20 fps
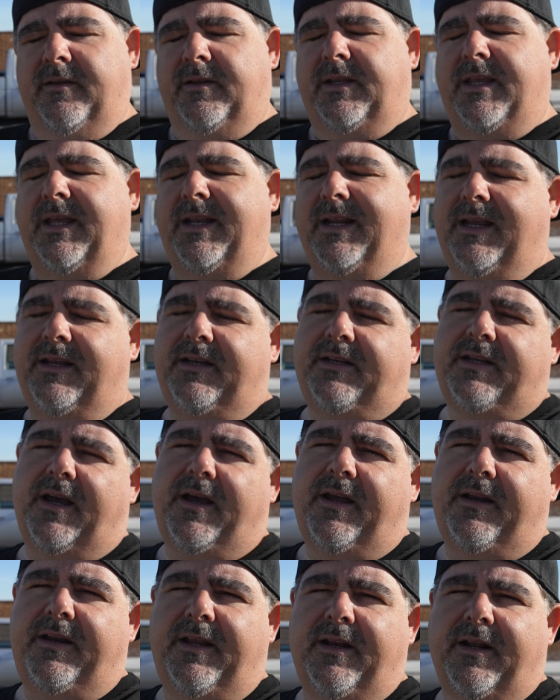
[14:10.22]
getting it
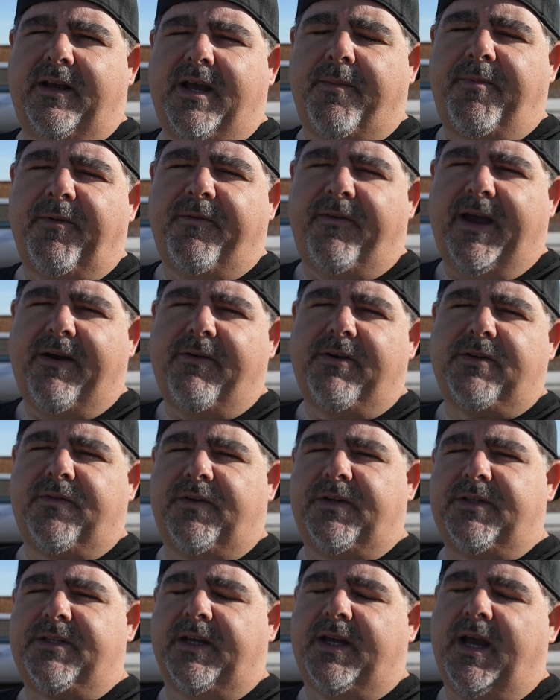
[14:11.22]
done in a couple of hours
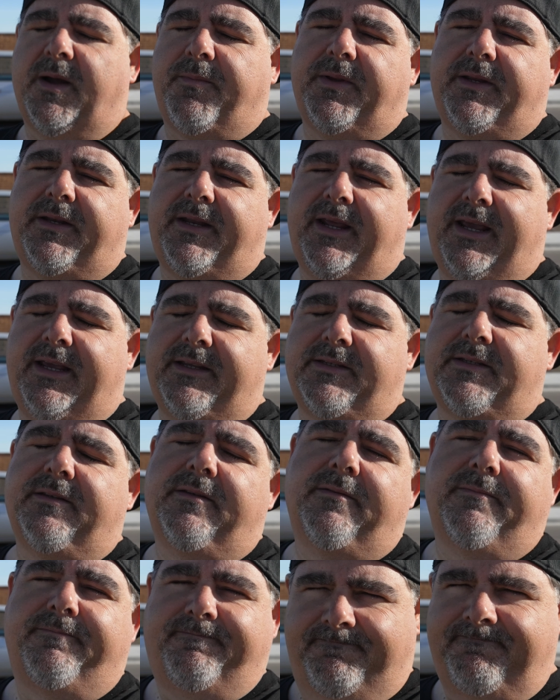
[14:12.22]
versus a couple of days,
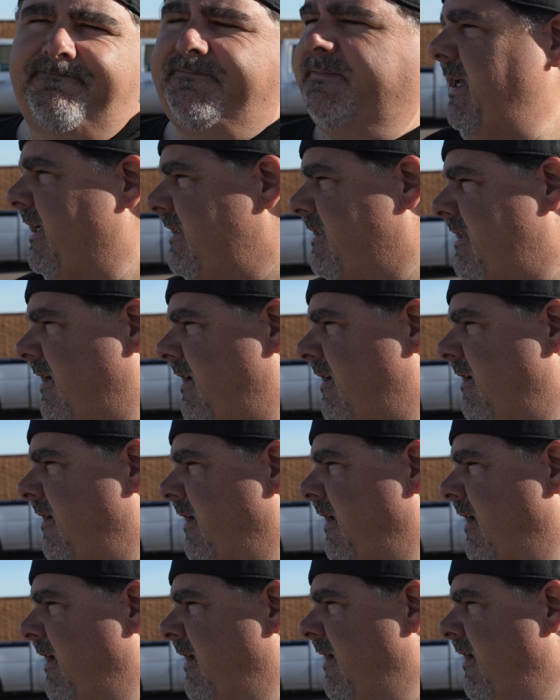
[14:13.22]
that's
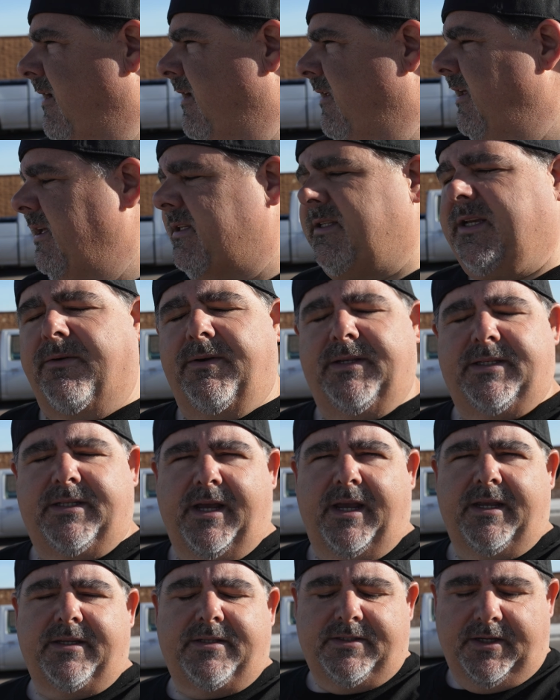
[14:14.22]
always
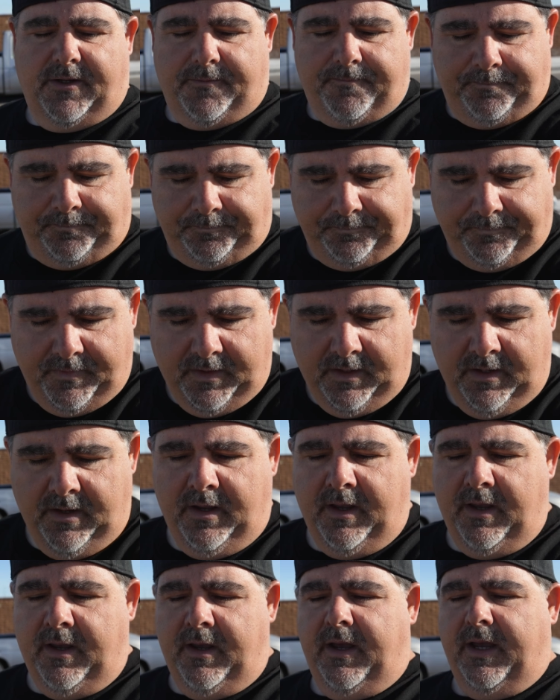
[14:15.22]
nice. So
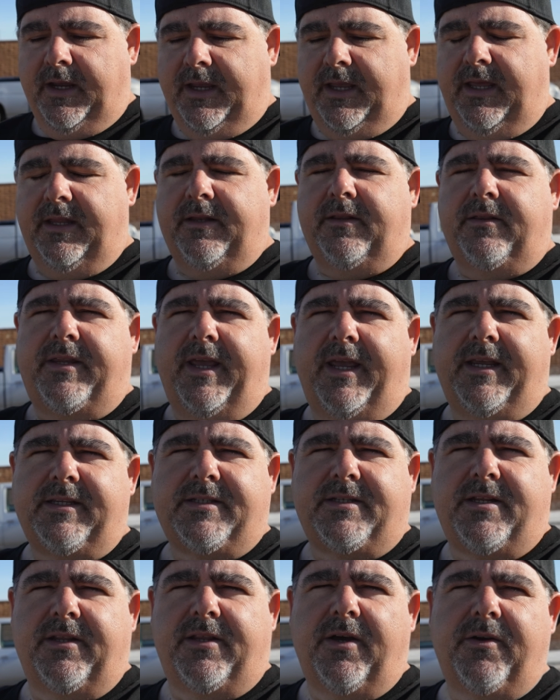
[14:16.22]
again,
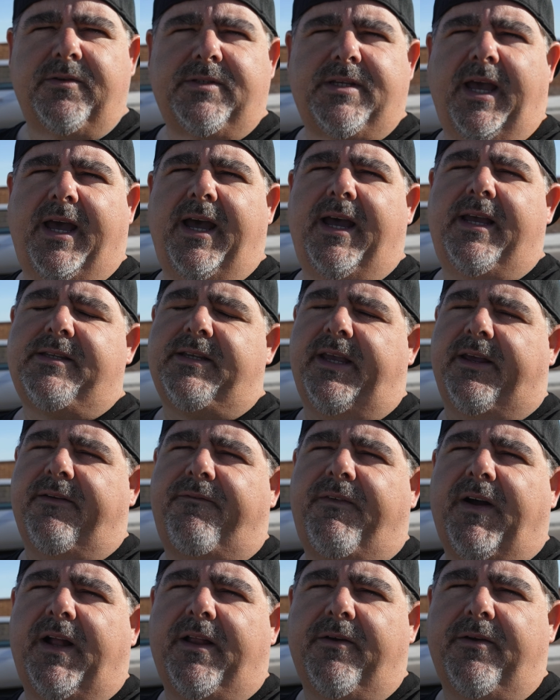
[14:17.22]
thanks to those guys,
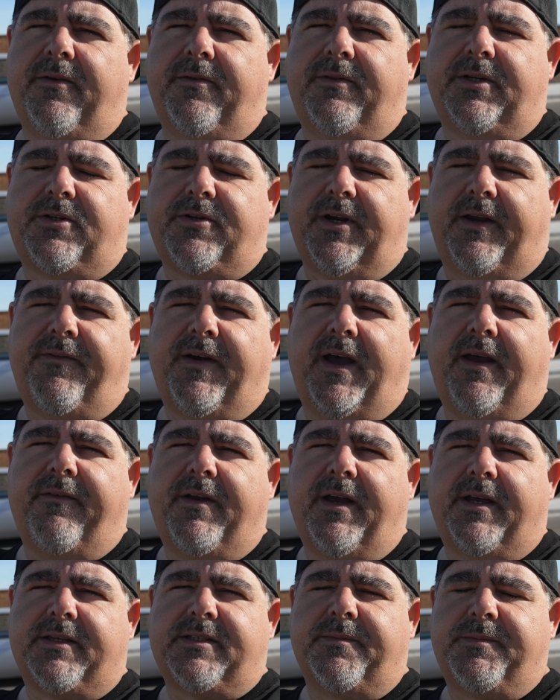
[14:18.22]
and follow the Tray
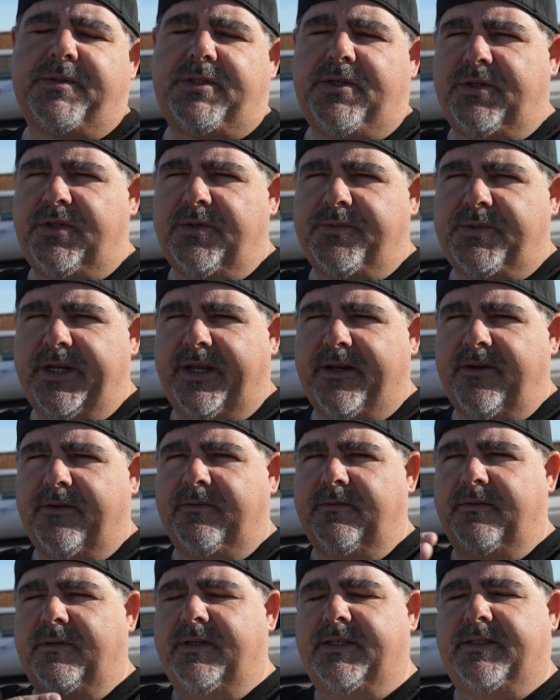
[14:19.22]
5 Customs YouTube
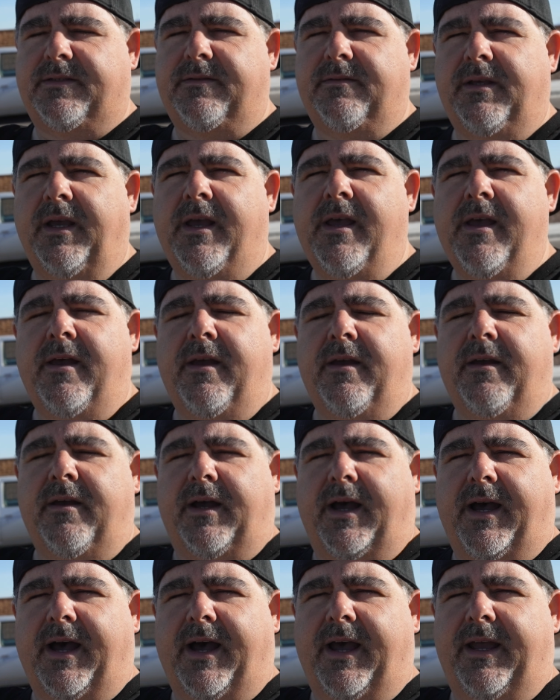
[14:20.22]
channel because
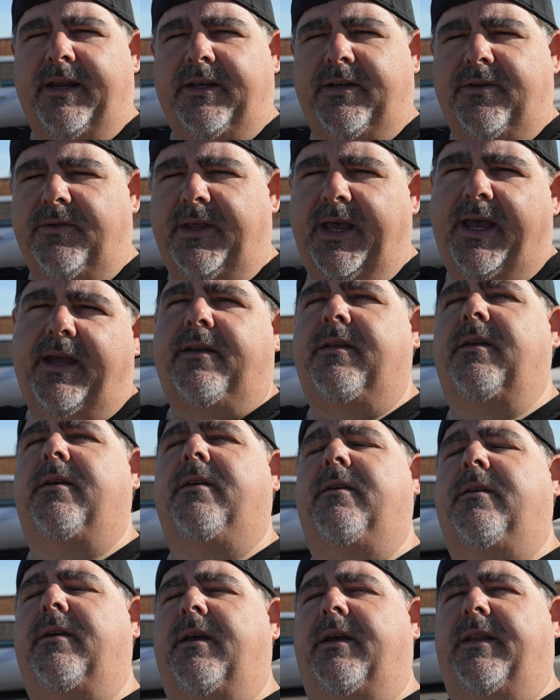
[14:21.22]
I do that,
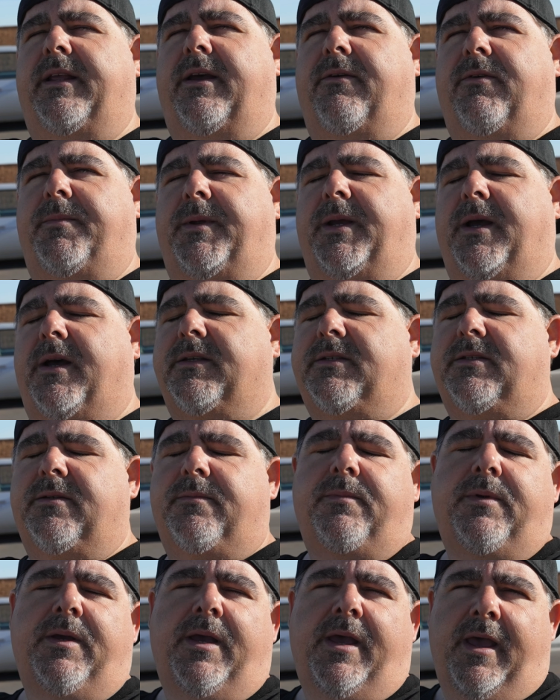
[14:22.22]
and that would be
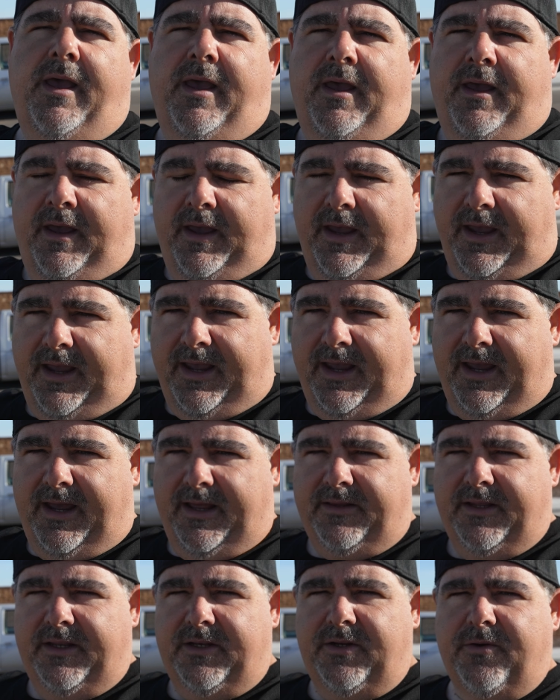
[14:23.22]
awesome.
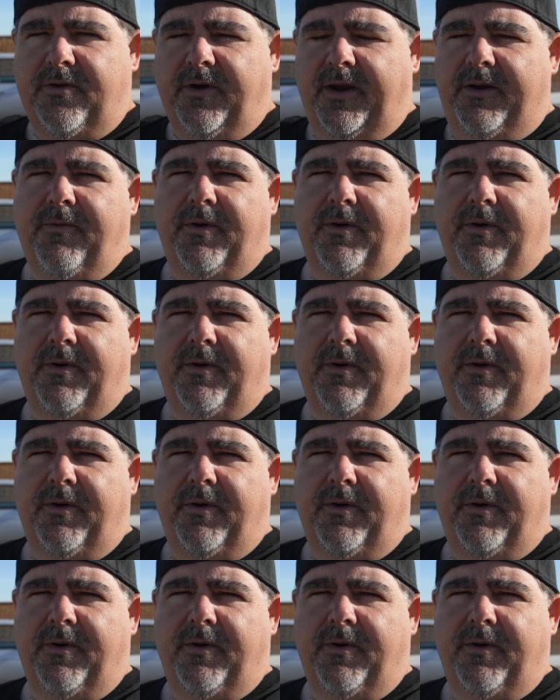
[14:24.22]
And they do great